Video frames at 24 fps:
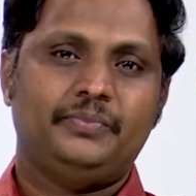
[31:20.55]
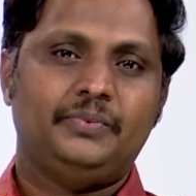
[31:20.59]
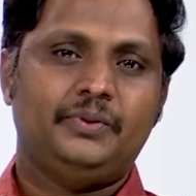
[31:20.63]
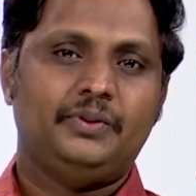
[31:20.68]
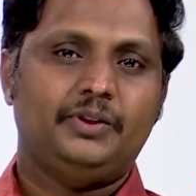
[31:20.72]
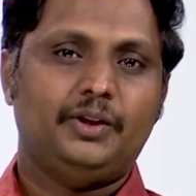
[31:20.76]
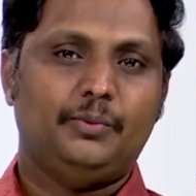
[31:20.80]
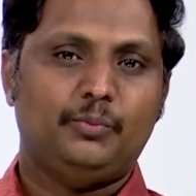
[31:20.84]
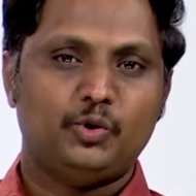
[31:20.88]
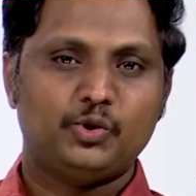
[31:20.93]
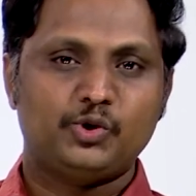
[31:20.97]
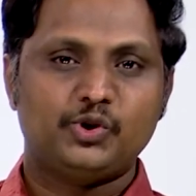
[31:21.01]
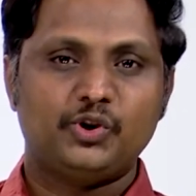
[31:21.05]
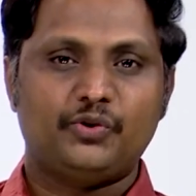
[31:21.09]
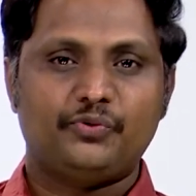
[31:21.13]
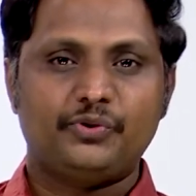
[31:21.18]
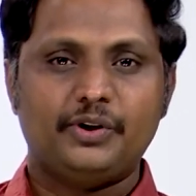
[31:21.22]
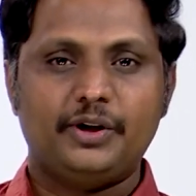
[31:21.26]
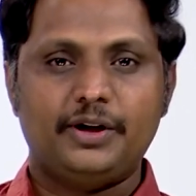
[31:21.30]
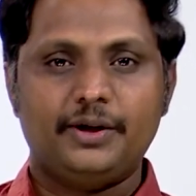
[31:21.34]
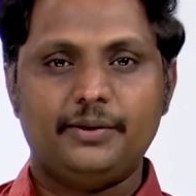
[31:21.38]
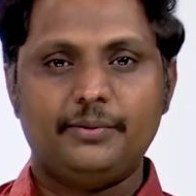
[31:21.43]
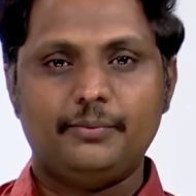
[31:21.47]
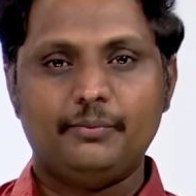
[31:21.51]
The motion of
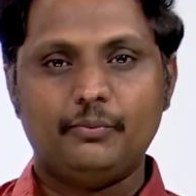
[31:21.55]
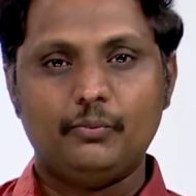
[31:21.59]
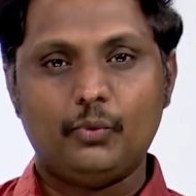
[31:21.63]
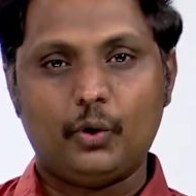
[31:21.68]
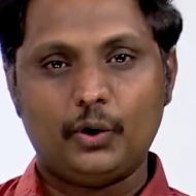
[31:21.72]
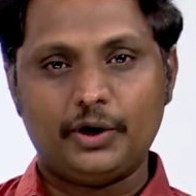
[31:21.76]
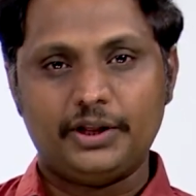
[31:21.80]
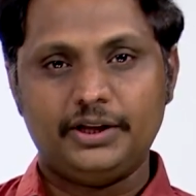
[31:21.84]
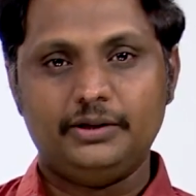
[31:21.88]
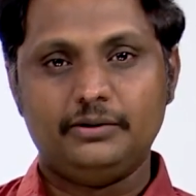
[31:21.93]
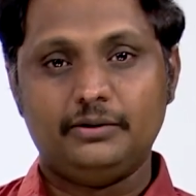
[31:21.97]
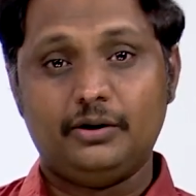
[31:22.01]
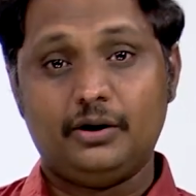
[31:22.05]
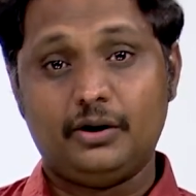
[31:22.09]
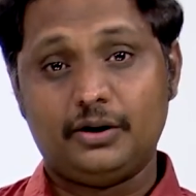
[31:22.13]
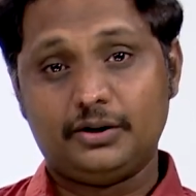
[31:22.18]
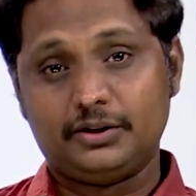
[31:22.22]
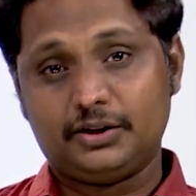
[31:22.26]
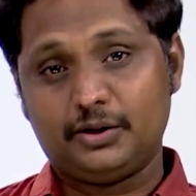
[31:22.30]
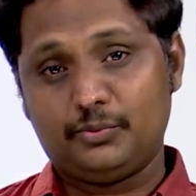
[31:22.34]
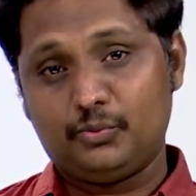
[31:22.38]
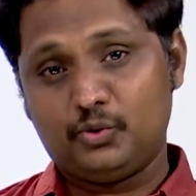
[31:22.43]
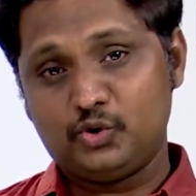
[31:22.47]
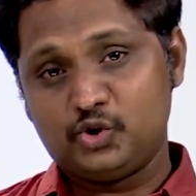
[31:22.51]
a body or
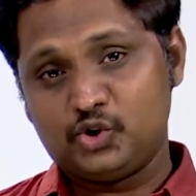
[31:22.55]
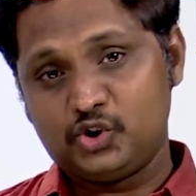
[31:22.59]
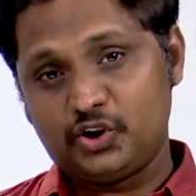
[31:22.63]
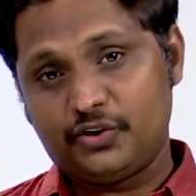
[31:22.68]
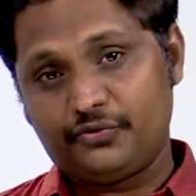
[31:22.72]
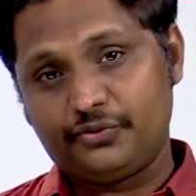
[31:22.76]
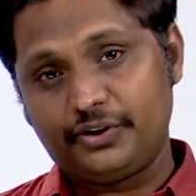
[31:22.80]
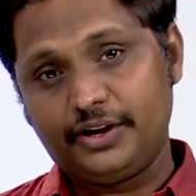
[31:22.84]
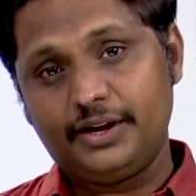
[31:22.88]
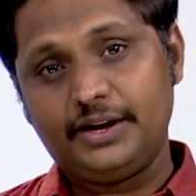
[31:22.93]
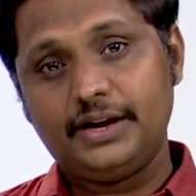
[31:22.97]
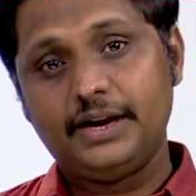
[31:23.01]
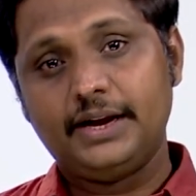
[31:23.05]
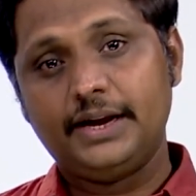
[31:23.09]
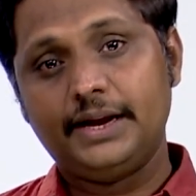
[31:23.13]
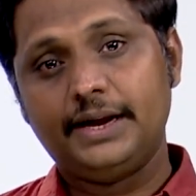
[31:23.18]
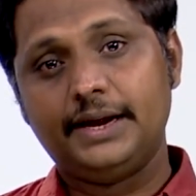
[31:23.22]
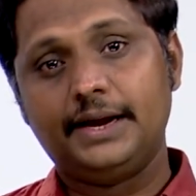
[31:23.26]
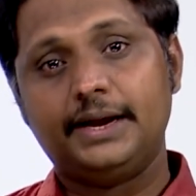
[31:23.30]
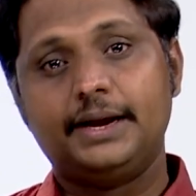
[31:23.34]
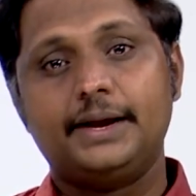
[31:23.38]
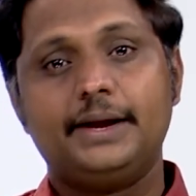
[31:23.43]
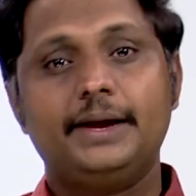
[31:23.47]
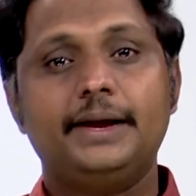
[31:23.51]
the motion of a
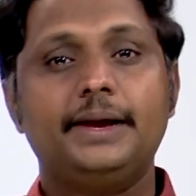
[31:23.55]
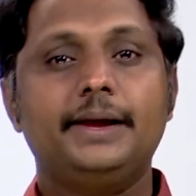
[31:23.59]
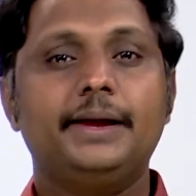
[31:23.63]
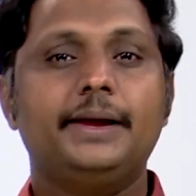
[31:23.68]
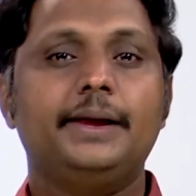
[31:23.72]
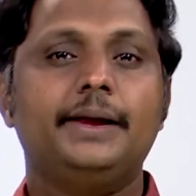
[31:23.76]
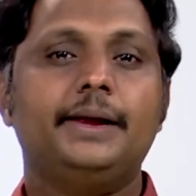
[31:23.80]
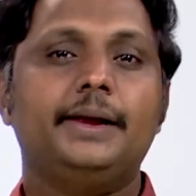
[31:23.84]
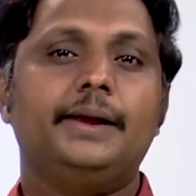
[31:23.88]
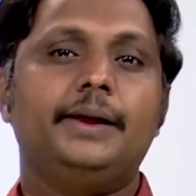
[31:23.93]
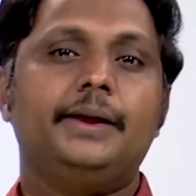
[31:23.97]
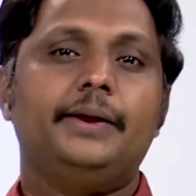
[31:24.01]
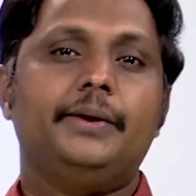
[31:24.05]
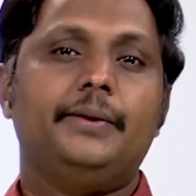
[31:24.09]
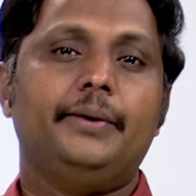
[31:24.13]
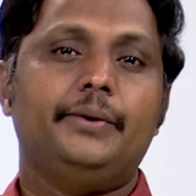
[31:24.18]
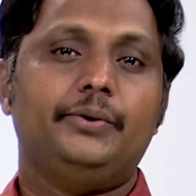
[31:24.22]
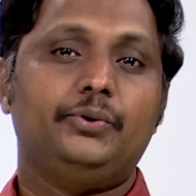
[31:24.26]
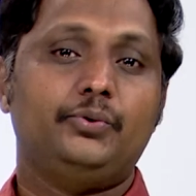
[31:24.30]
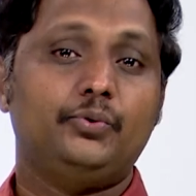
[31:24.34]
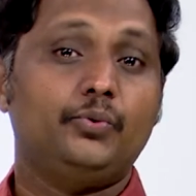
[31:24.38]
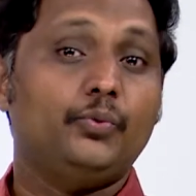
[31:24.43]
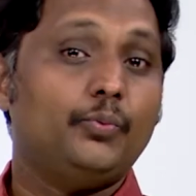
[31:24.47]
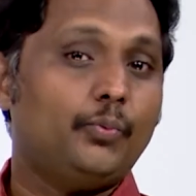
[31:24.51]

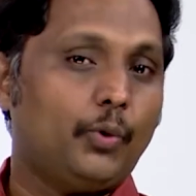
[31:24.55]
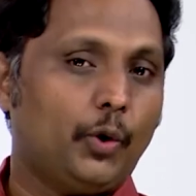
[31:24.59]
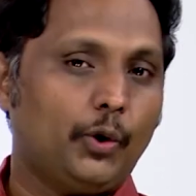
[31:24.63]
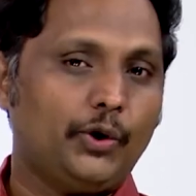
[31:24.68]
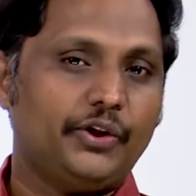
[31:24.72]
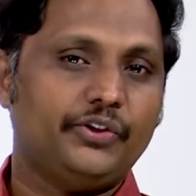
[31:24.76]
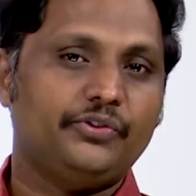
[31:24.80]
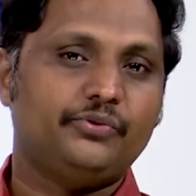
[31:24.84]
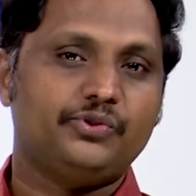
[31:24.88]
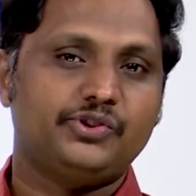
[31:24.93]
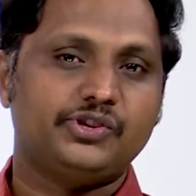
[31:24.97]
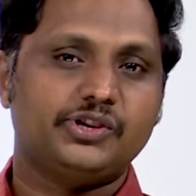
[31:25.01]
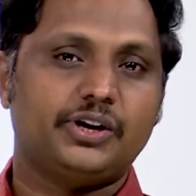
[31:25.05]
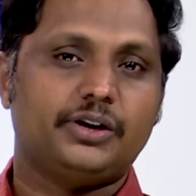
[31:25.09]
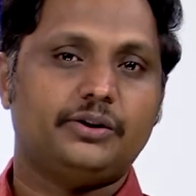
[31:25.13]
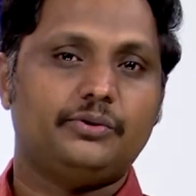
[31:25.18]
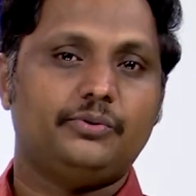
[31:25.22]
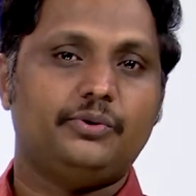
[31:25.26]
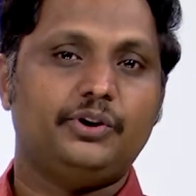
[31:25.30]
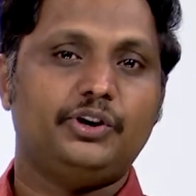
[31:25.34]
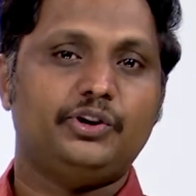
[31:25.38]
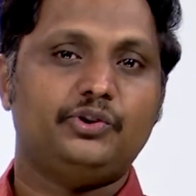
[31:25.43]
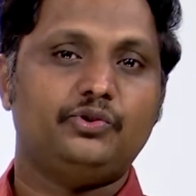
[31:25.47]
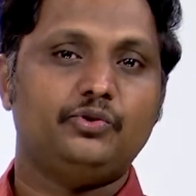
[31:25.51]
two bodies which are
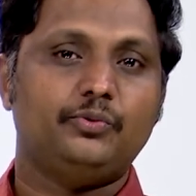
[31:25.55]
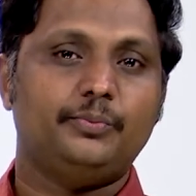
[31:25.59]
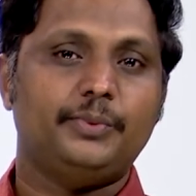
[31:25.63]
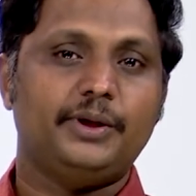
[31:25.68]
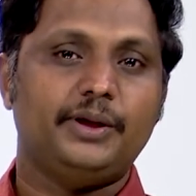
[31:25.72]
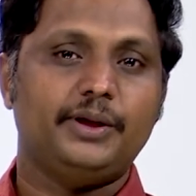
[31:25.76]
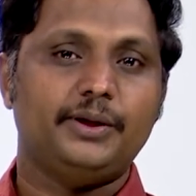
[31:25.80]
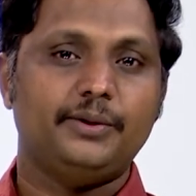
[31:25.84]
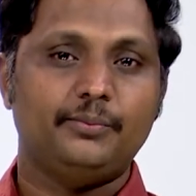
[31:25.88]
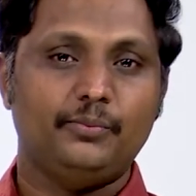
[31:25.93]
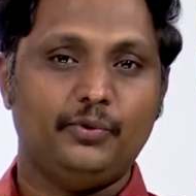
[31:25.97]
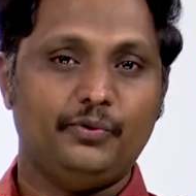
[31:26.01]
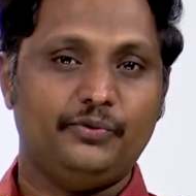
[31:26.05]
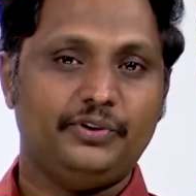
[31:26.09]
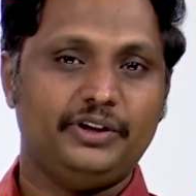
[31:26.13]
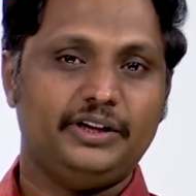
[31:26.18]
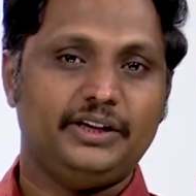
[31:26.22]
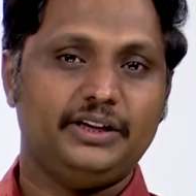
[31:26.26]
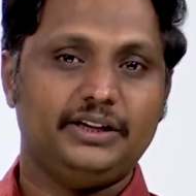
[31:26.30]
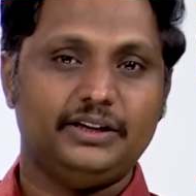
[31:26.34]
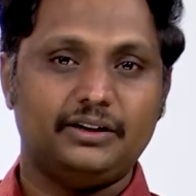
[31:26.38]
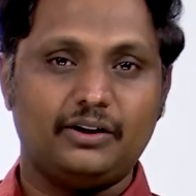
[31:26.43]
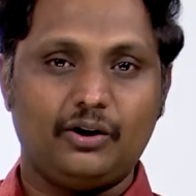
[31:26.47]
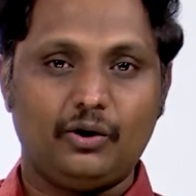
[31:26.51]
going to be moving
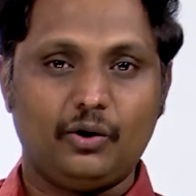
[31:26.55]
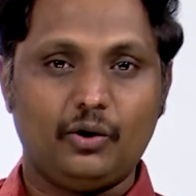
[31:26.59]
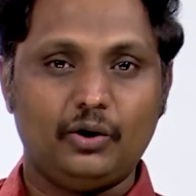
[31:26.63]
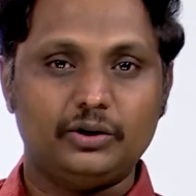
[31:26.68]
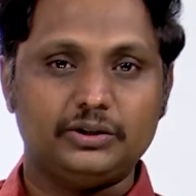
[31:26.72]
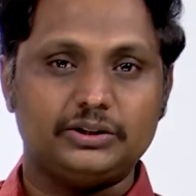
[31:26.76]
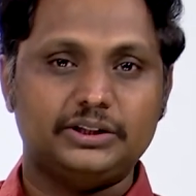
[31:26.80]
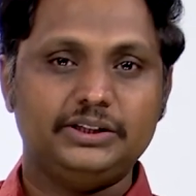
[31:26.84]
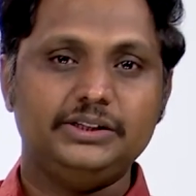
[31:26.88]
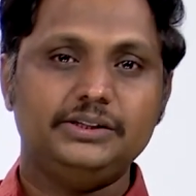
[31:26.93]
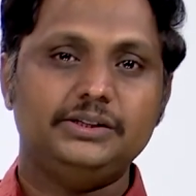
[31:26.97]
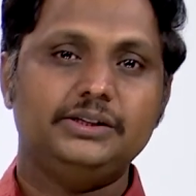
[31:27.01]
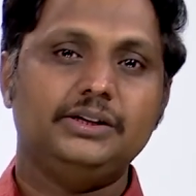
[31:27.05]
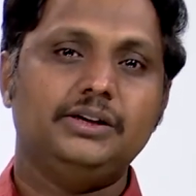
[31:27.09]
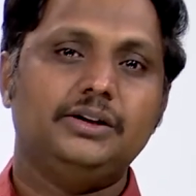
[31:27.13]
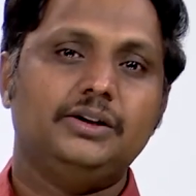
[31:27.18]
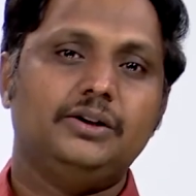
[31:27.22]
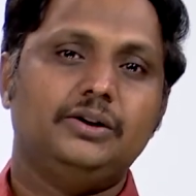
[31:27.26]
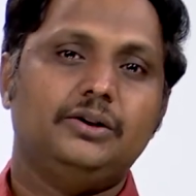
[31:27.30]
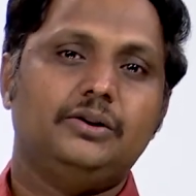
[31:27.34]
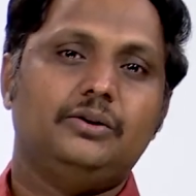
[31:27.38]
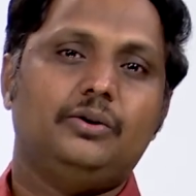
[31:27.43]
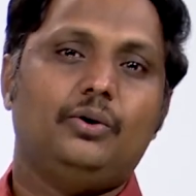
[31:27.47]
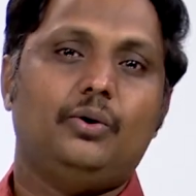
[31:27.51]
along the
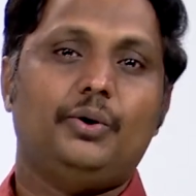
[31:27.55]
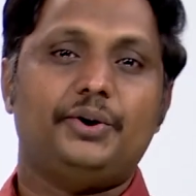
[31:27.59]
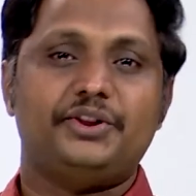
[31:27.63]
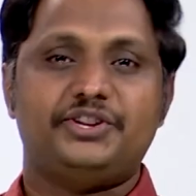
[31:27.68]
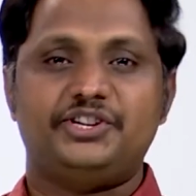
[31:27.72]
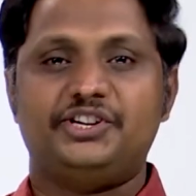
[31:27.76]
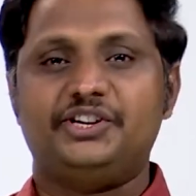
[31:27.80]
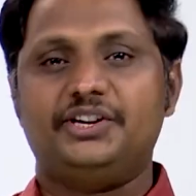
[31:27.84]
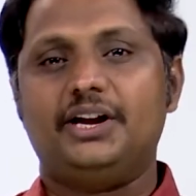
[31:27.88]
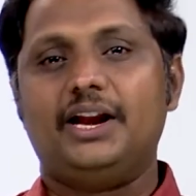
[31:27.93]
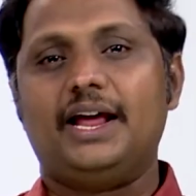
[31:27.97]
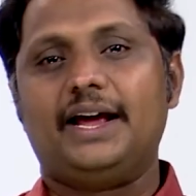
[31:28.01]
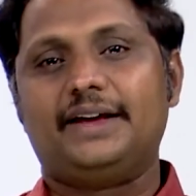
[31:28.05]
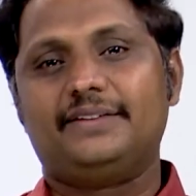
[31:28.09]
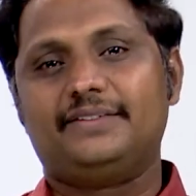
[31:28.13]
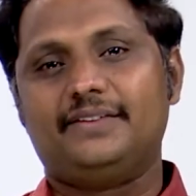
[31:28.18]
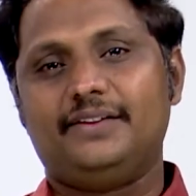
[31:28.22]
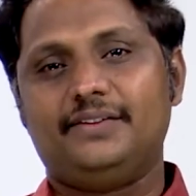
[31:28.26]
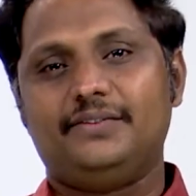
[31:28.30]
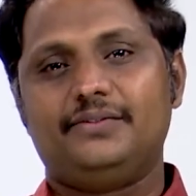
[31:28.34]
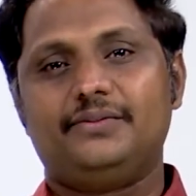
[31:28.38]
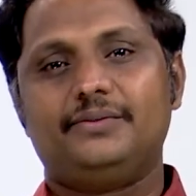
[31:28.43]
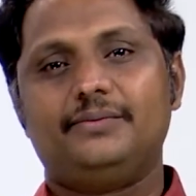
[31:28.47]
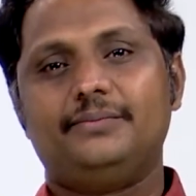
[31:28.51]
horizontal
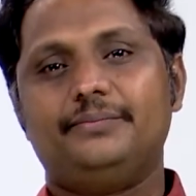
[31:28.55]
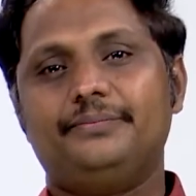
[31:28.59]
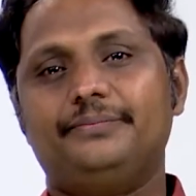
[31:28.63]
axis.